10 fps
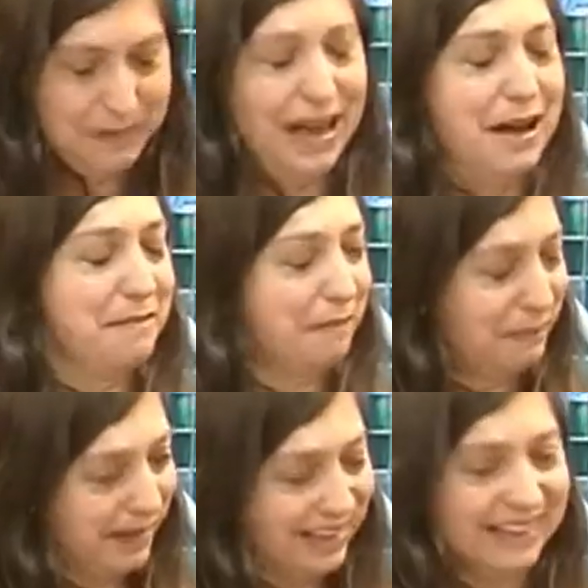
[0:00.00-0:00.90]

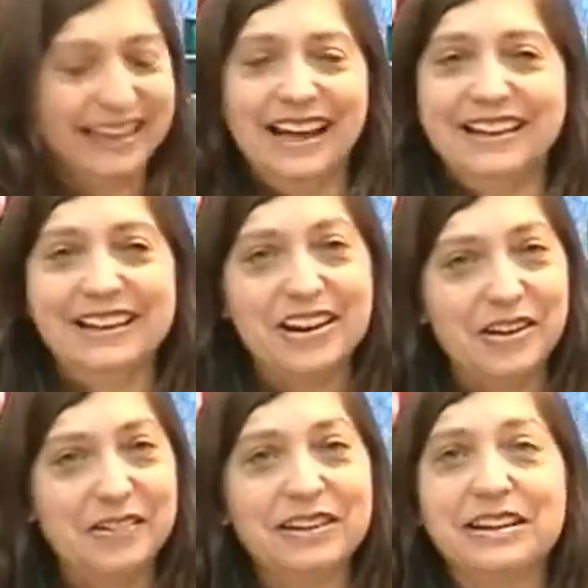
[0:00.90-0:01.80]
yep. you know,
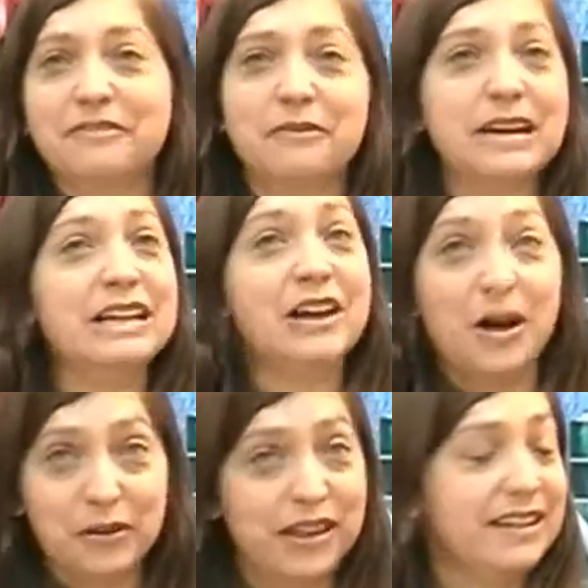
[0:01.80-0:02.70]
know, we
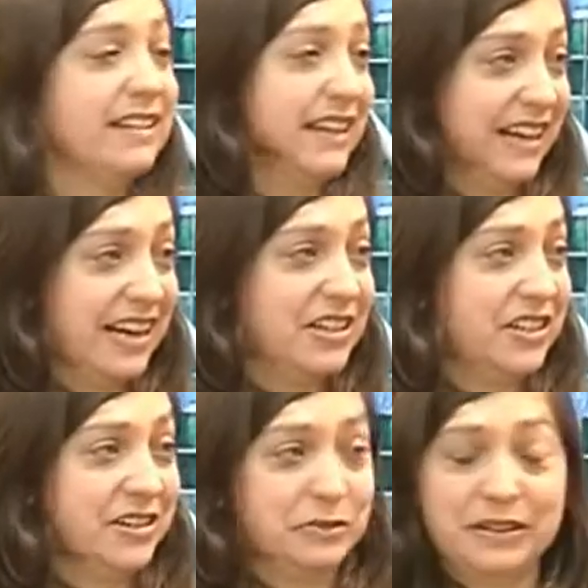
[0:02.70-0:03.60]
know that
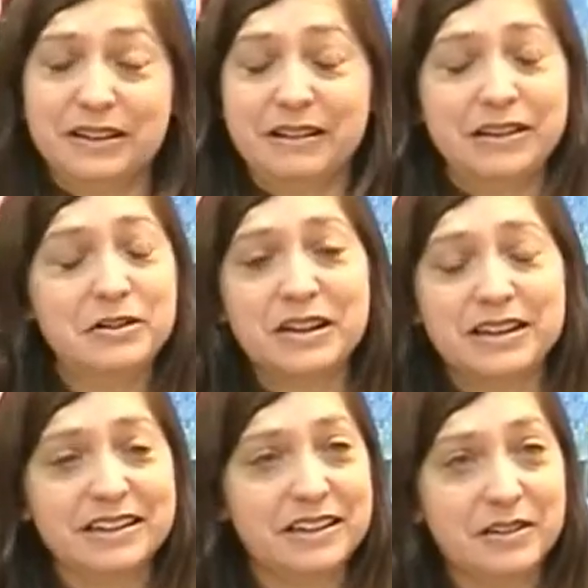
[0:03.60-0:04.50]
teenagers you
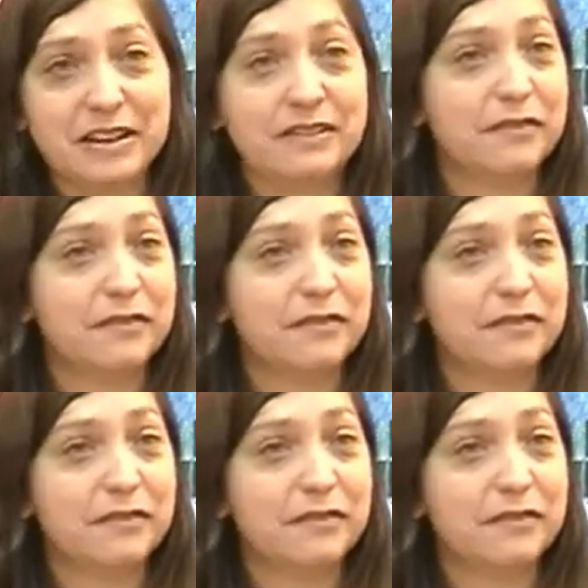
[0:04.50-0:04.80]
can you can